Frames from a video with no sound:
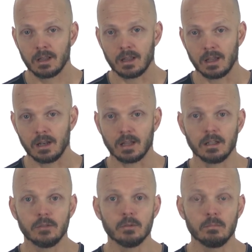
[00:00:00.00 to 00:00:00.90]
And I'd
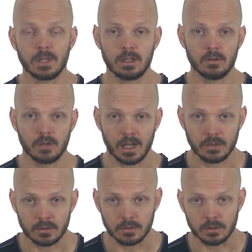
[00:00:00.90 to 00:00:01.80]
love to meet you and
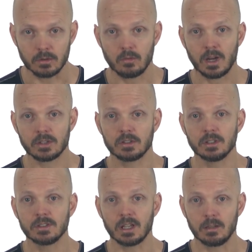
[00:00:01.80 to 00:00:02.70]
answer your
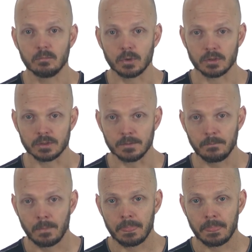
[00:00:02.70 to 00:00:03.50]
questions in person.